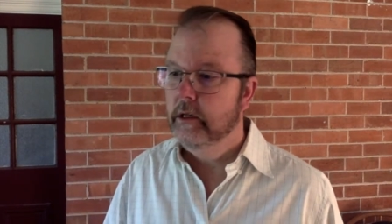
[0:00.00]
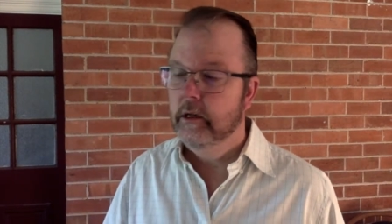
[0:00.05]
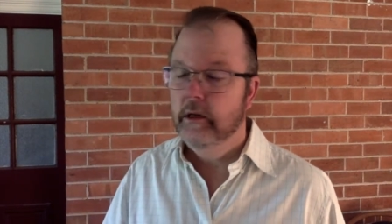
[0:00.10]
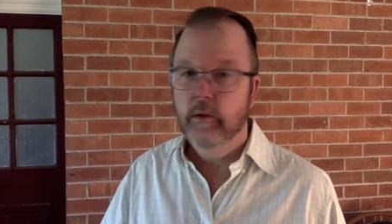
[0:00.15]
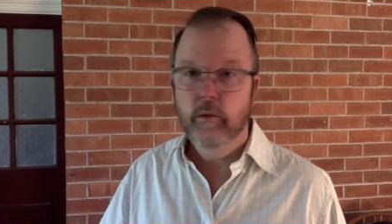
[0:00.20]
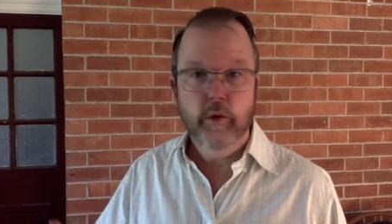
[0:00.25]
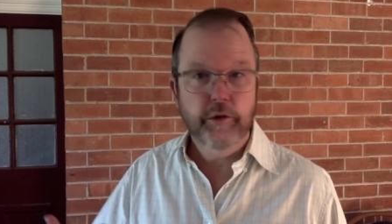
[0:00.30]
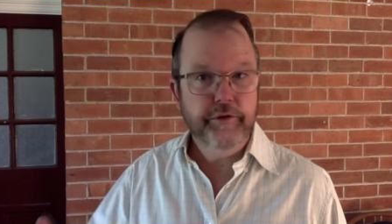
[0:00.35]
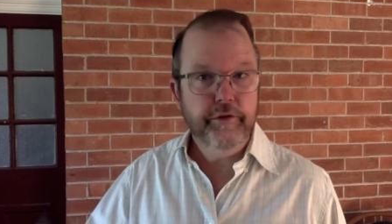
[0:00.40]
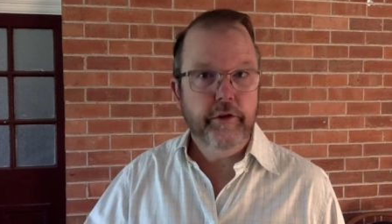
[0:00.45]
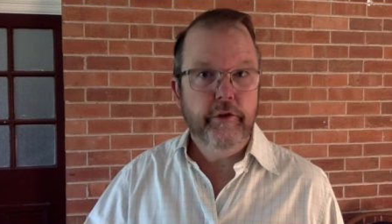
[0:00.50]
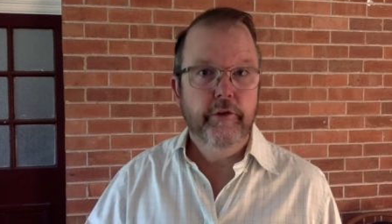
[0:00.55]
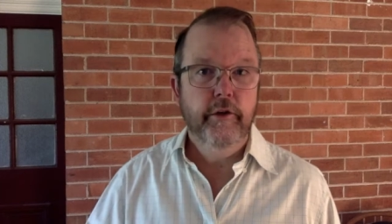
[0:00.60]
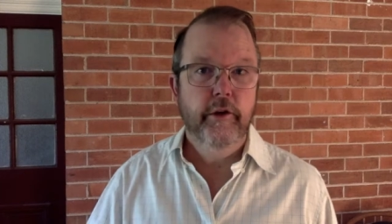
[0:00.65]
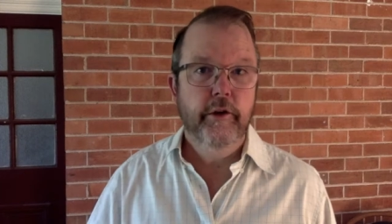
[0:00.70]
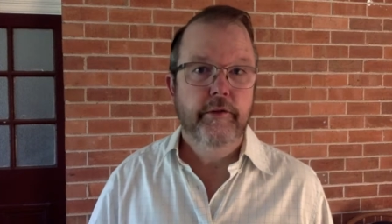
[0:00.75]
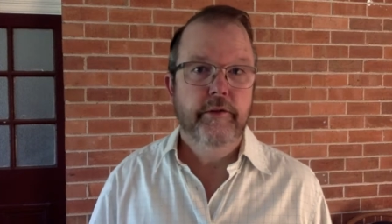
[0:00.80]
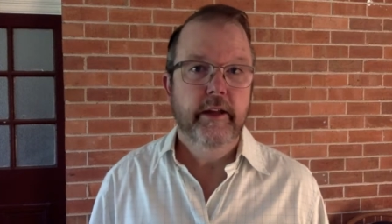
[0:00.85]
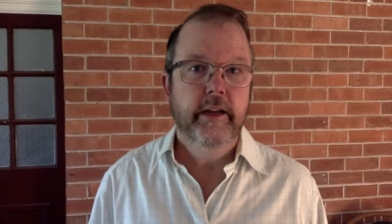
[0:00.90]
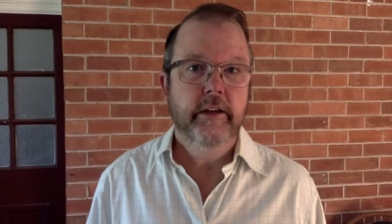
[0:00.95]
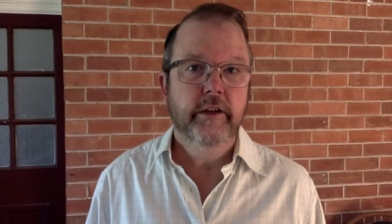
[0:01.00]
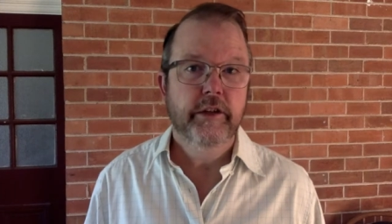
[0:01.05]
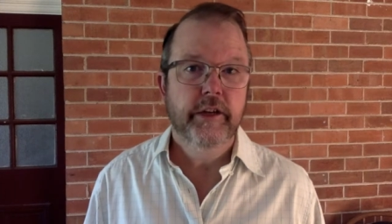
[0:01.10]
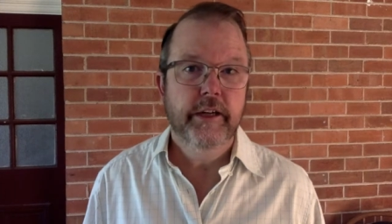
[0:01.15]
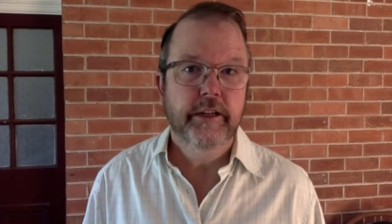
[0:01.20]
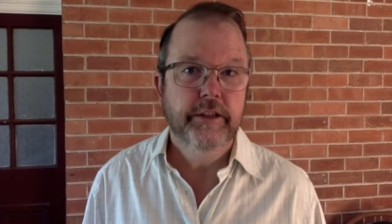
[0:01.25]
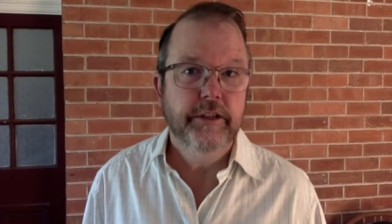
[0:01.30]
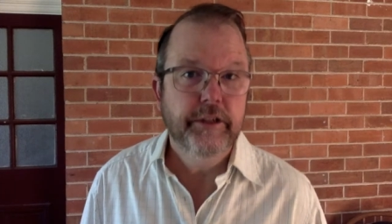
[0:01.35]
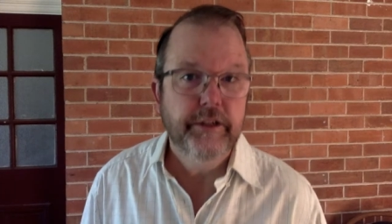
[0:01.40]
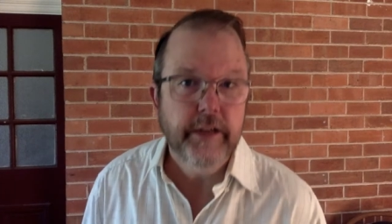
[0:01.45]
What's the third thing
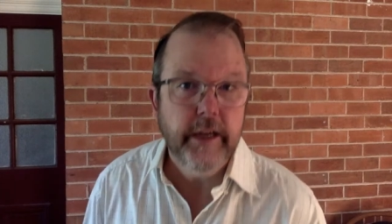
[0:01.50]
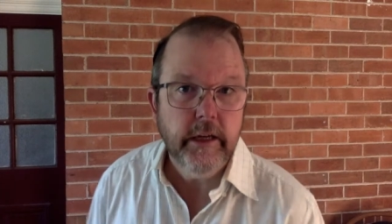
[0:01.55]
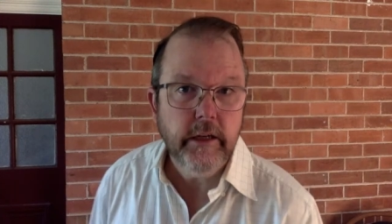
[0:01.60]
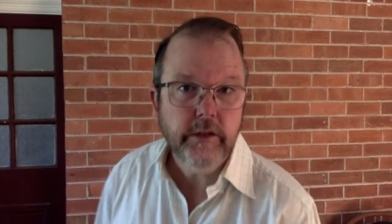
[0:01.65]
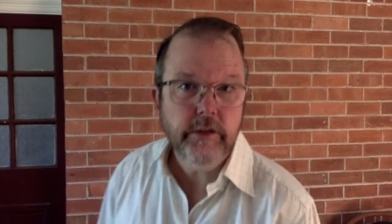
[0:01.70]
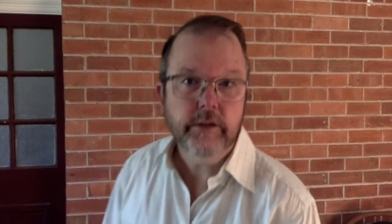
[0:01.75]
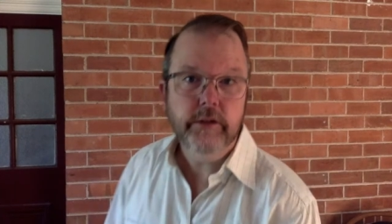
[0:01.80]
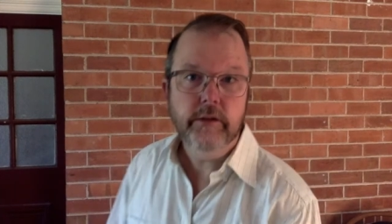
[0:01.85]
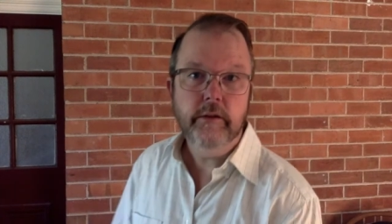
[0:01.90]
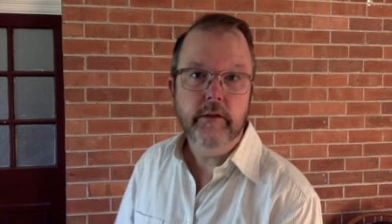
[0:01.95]
Jesus says?